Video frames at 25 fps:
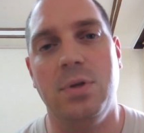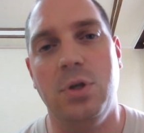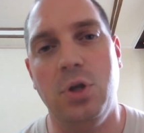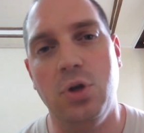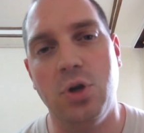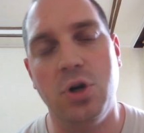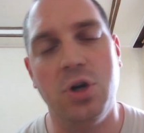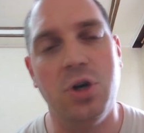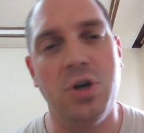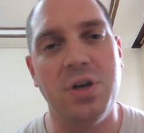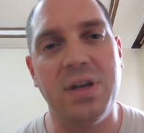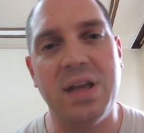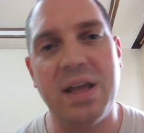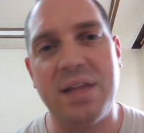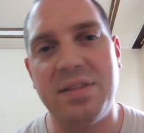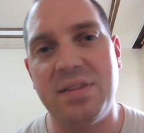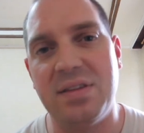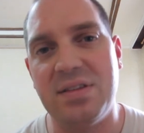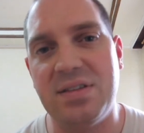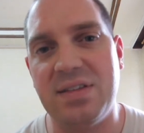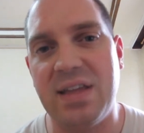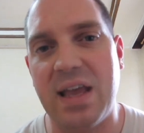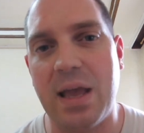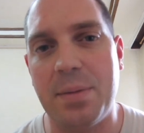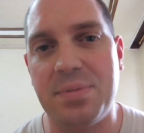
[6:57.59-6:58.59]
You could get
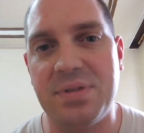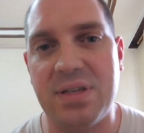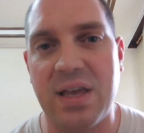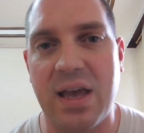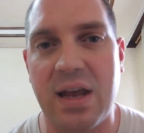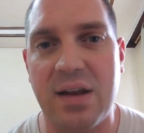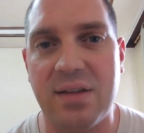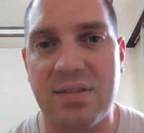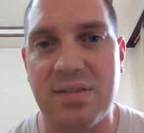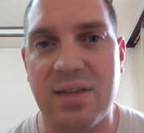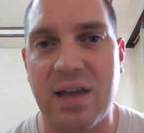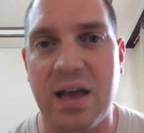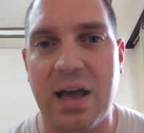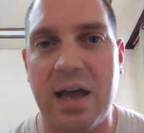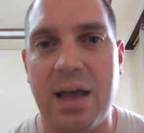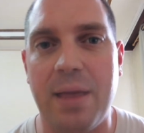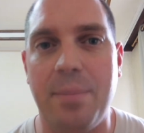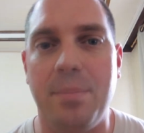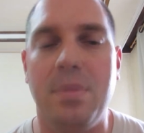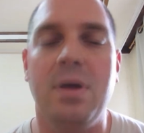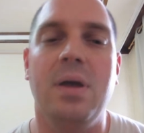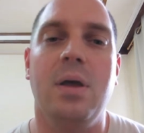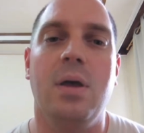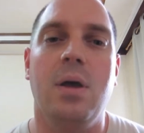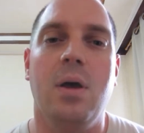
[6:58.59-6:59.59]
the stamps ahead of
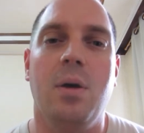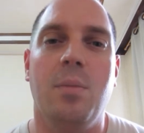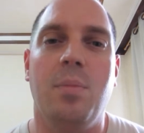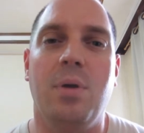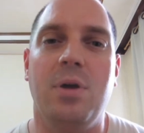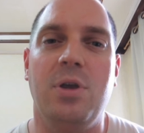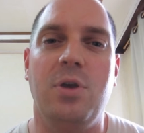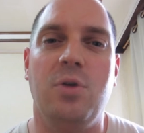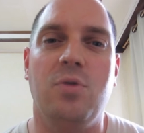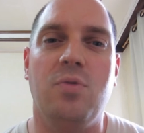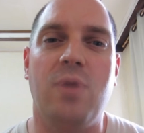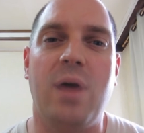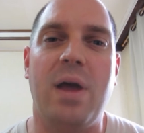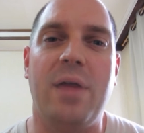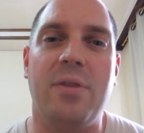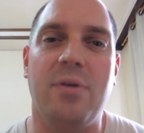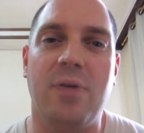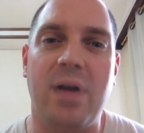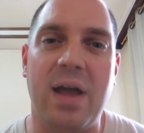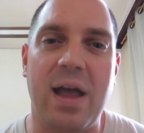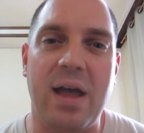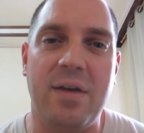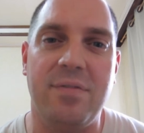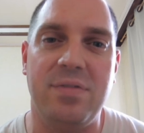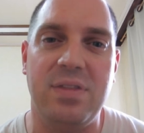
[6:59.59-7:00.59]
time, but you'd
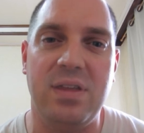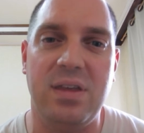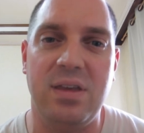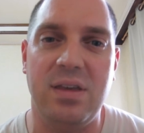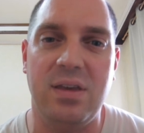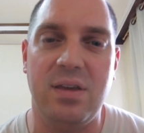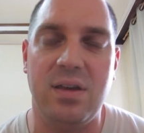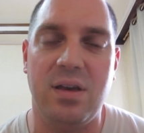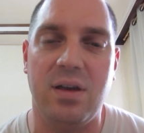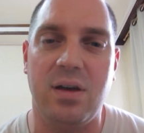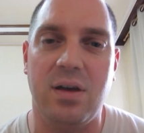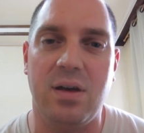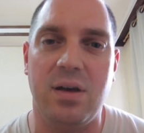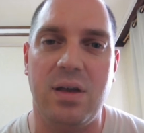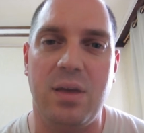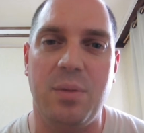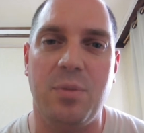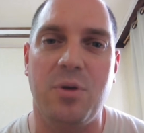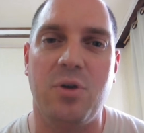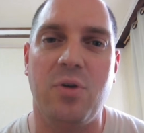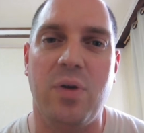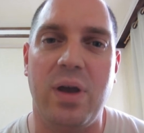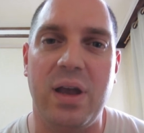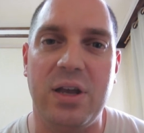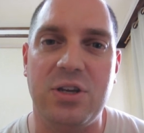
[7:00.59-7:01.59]
rather have the
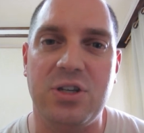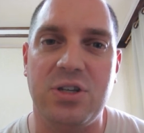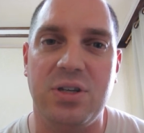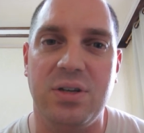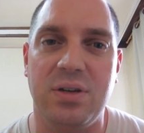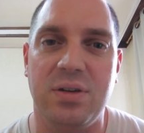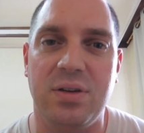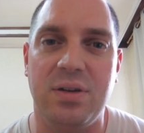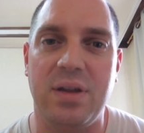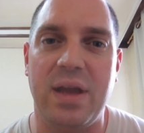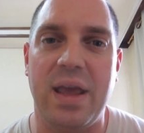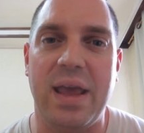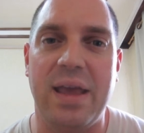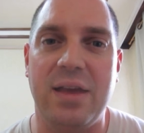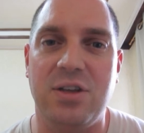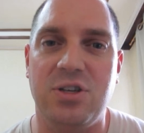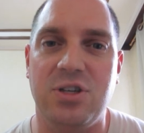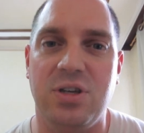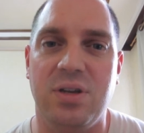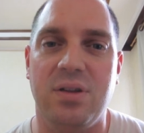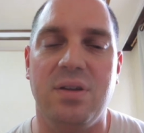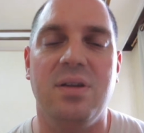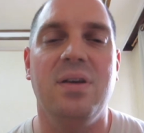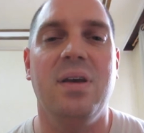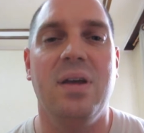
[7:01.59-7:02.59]
immigration
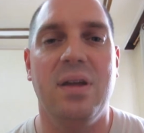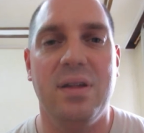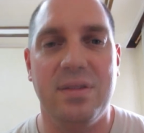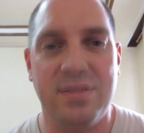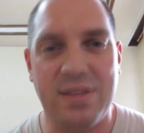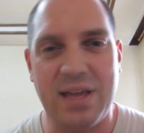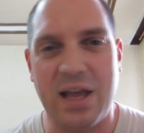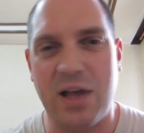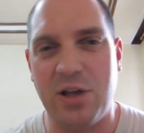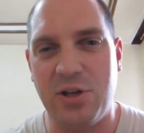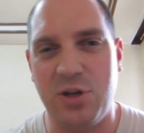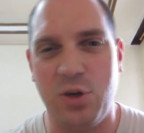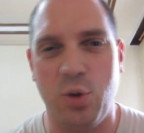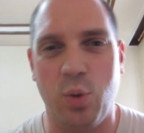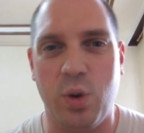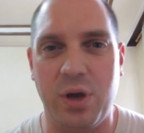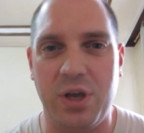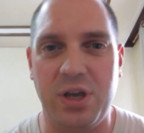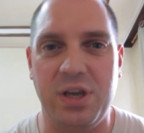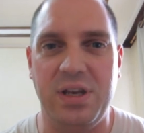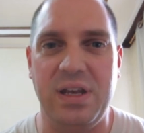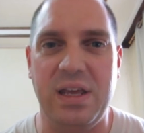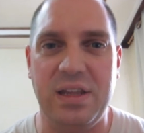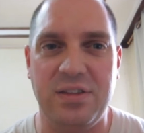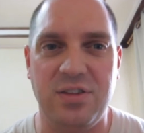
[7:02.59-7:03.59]
agent tell you
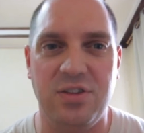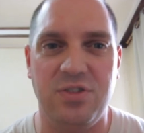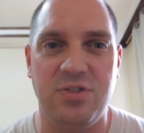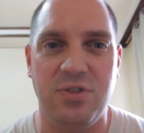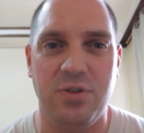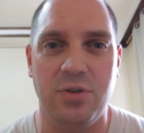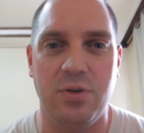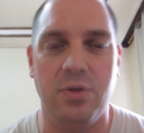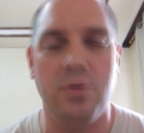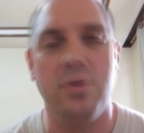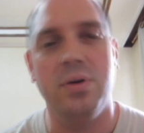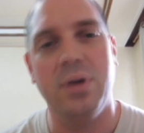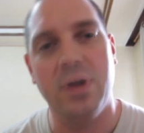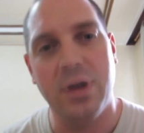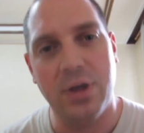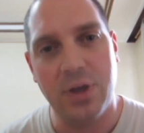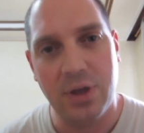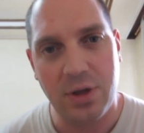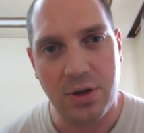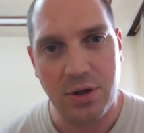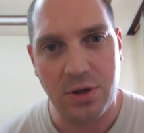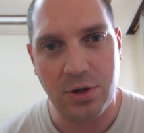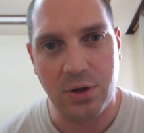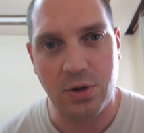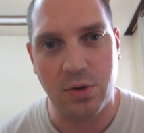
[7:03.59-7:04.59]
what you need to do.
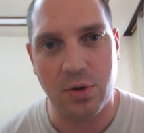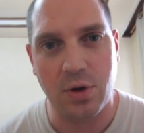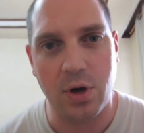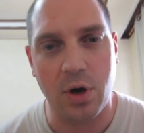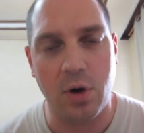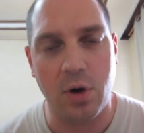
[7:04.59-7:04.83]
You